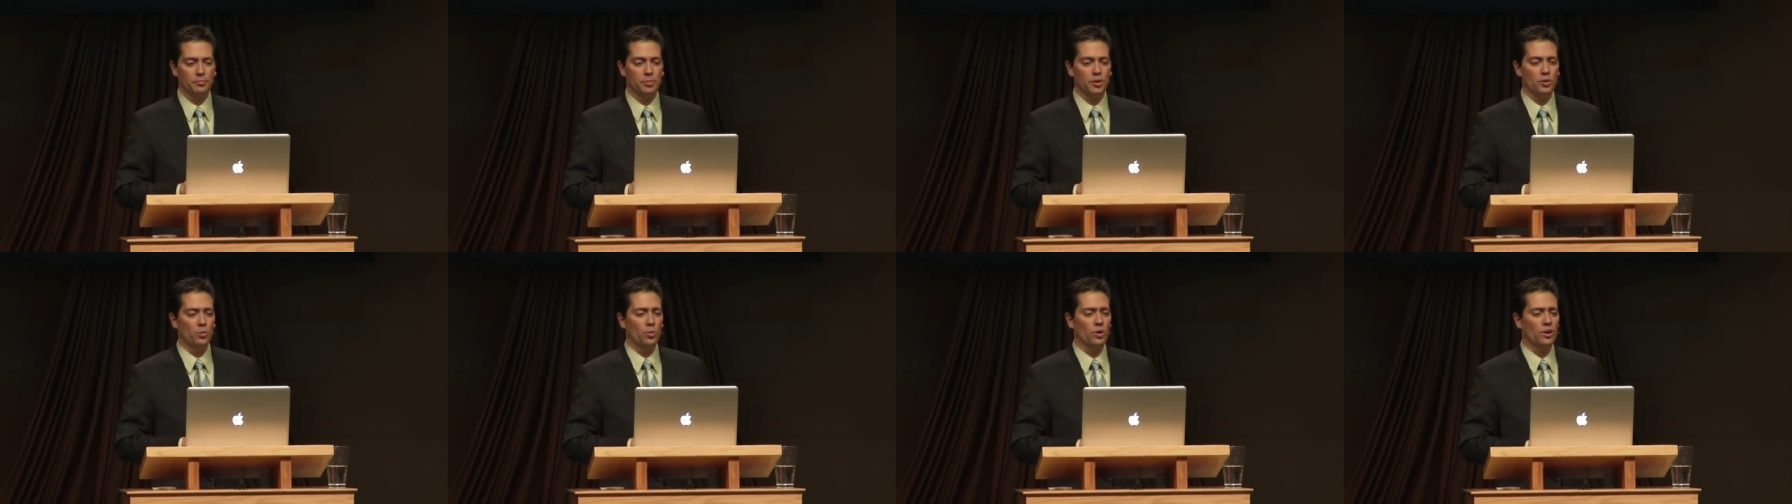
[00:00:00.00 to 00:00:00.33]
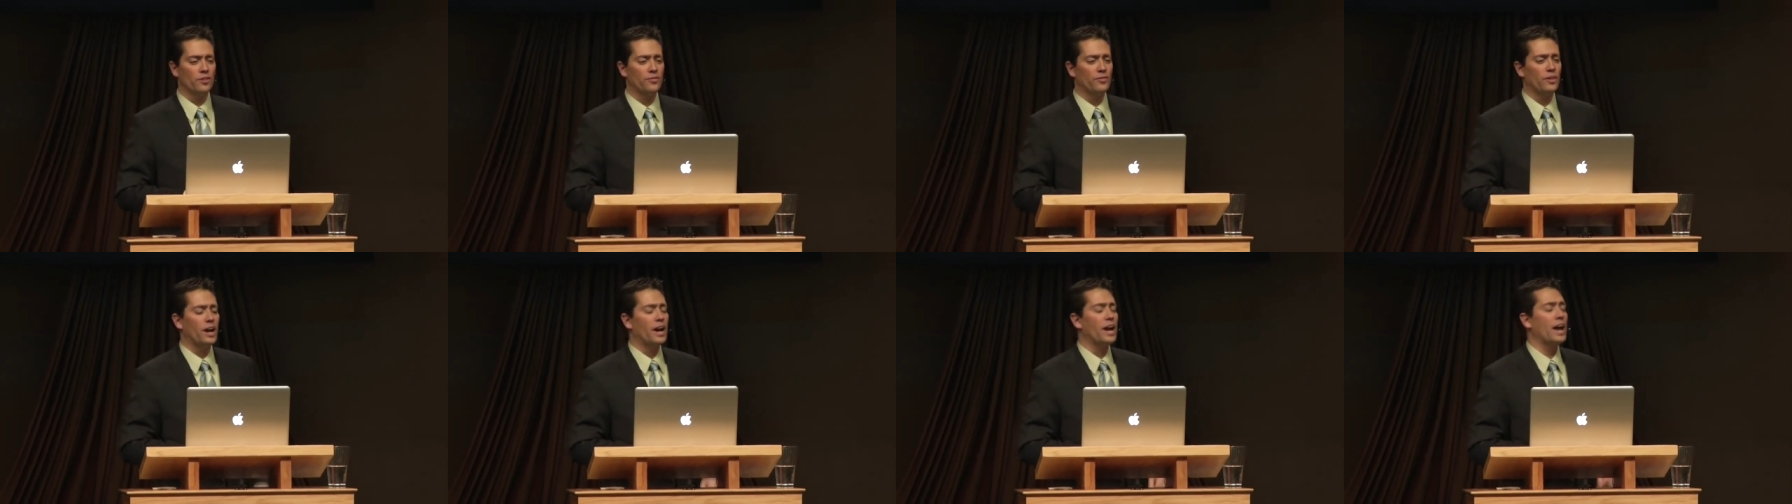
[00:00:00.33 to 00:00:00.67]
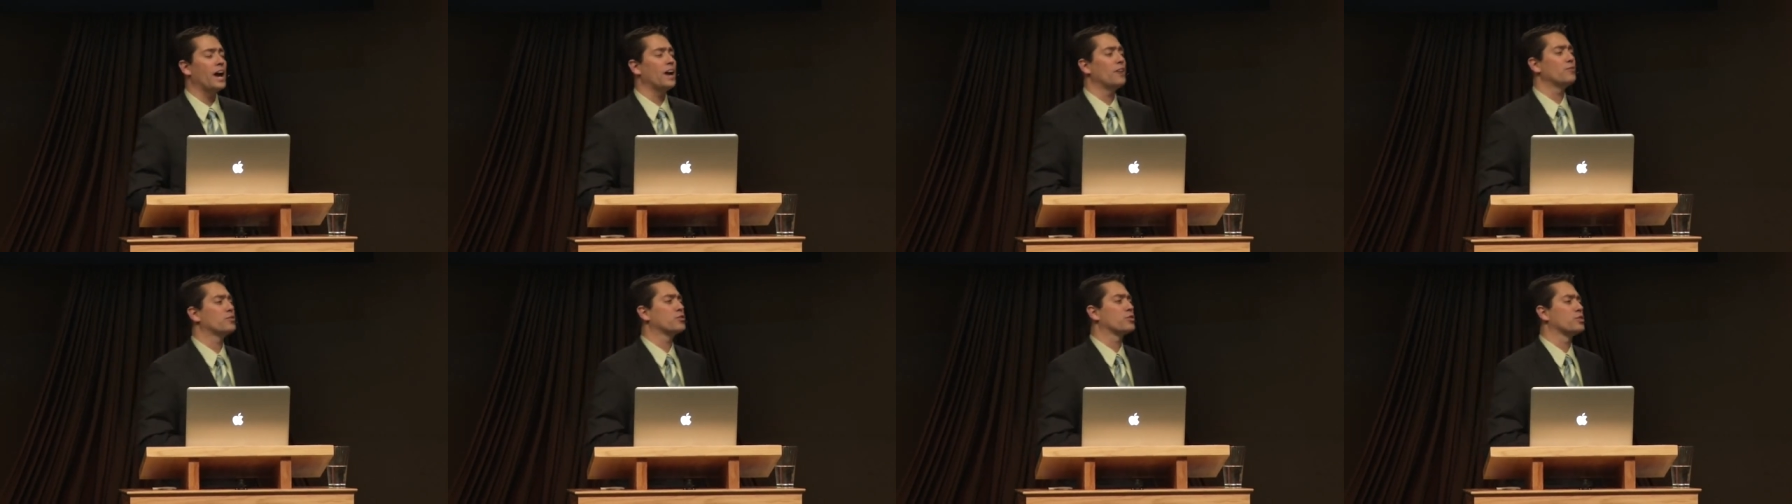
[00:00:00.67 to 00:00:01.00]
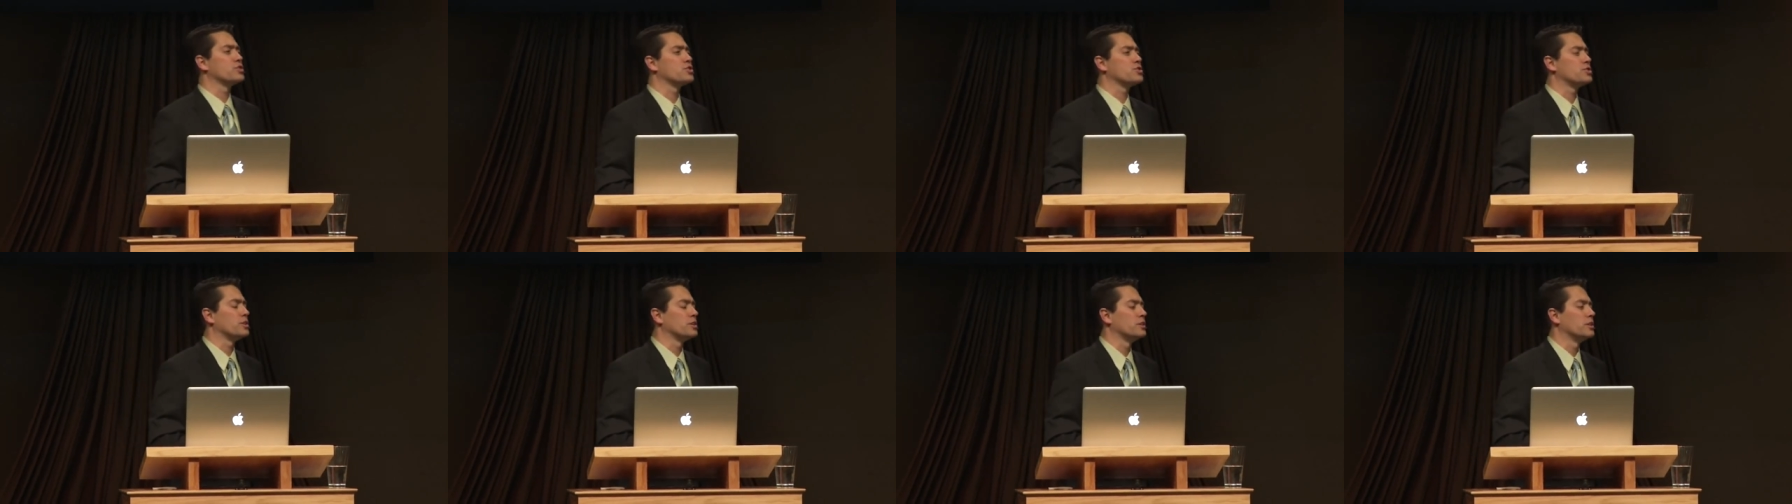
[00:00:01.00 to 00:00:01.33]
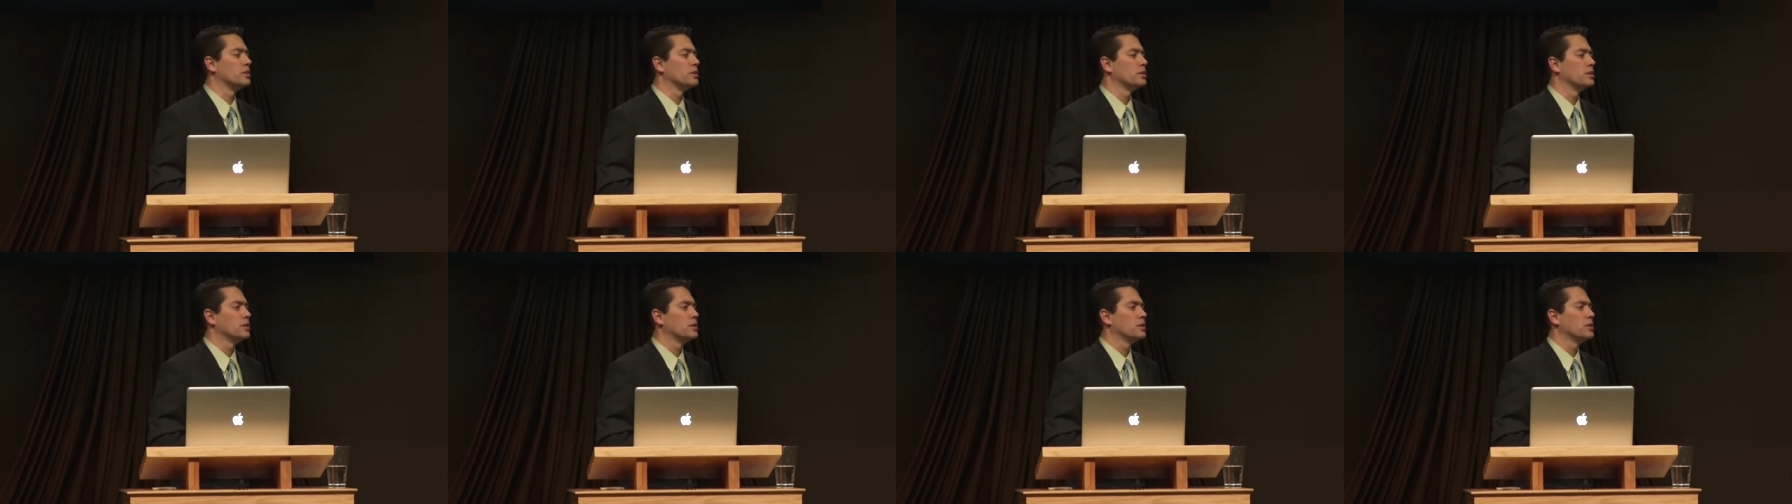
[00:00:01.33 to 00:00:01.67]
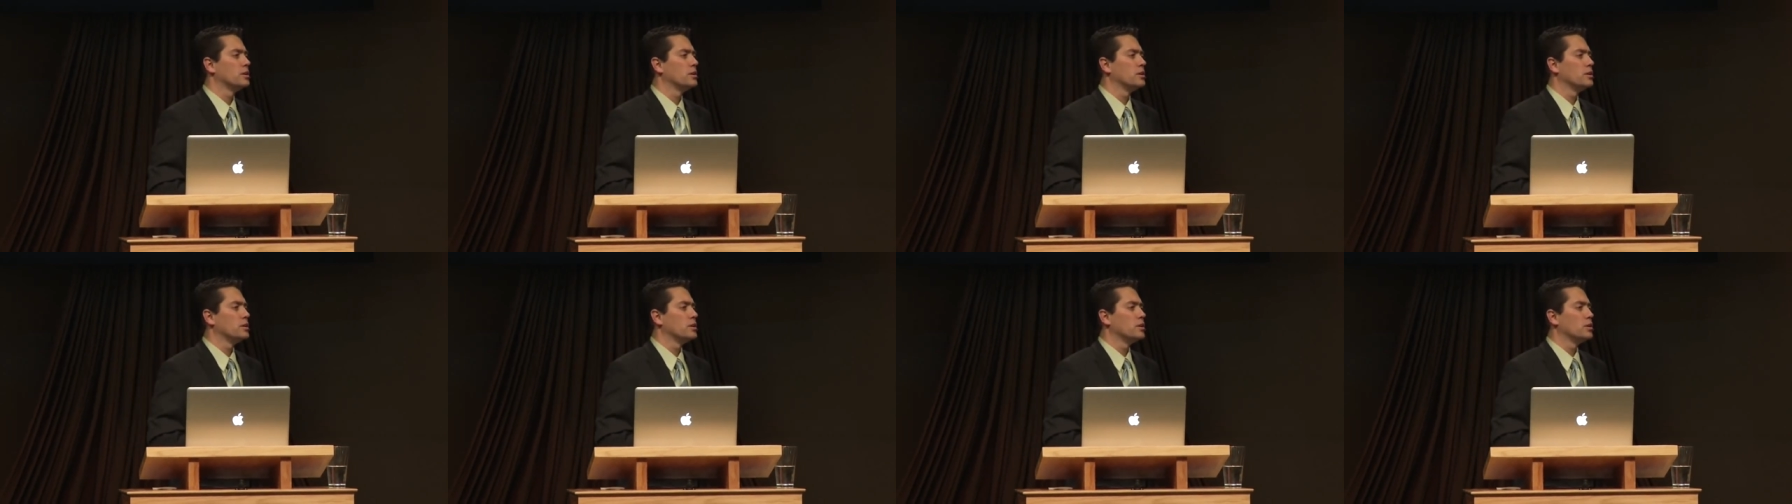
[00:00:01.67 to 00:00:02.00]
But what if I have, Christian?
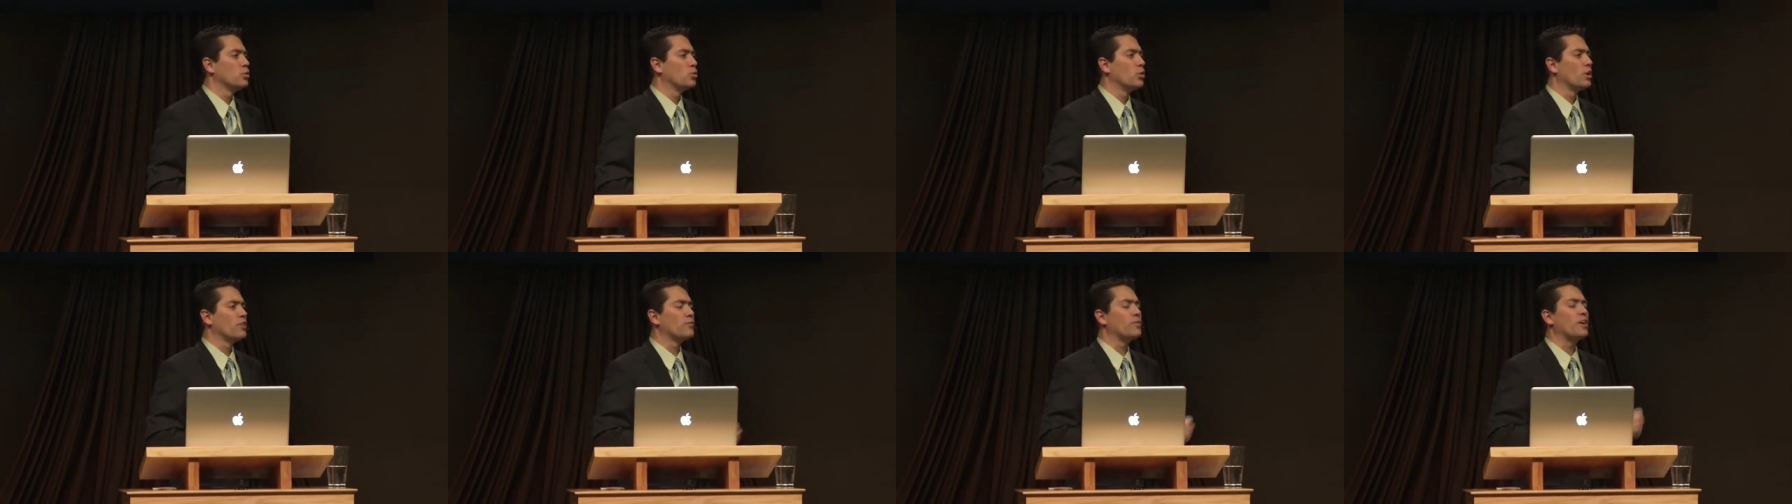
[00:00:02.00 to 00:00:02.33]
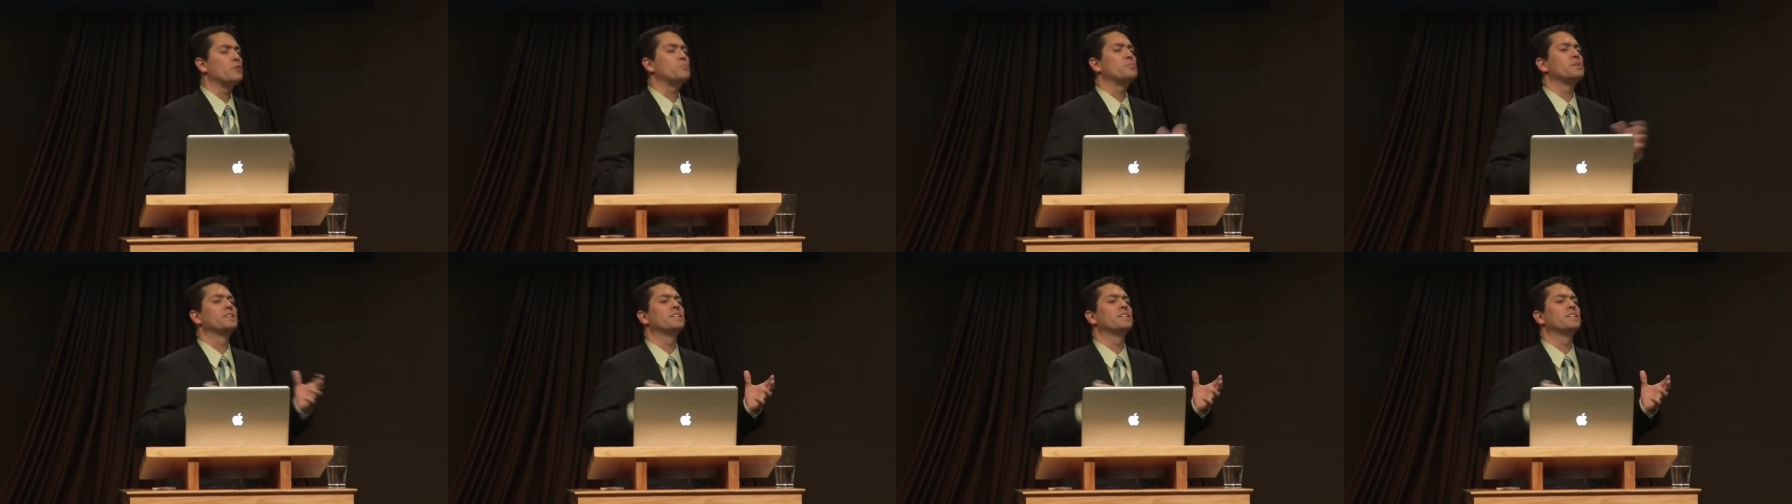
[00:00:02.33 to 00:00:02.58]
What if I've